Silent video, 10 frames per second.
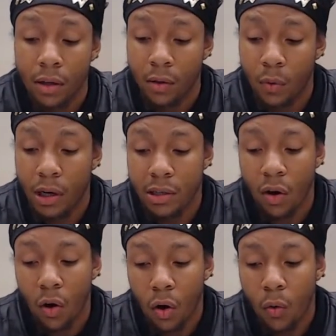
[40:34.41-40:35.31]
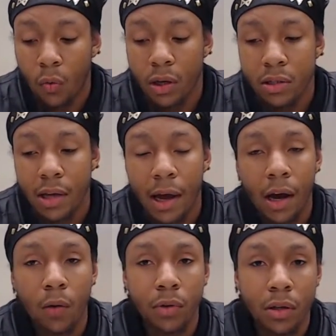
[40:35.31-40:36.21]
the one that's always
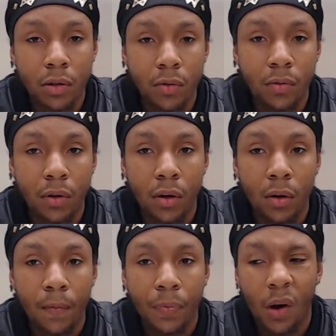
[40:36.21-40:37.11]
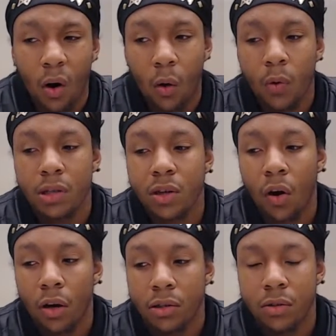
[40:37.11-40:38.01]
hounding you, always
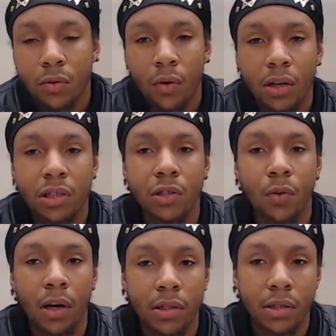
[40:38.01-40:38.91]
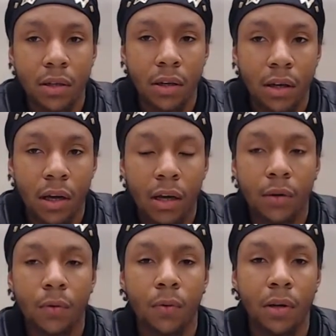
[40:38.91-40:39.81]
causing you great stress
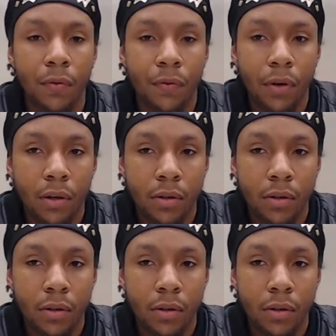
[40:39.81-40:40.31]
and grief. You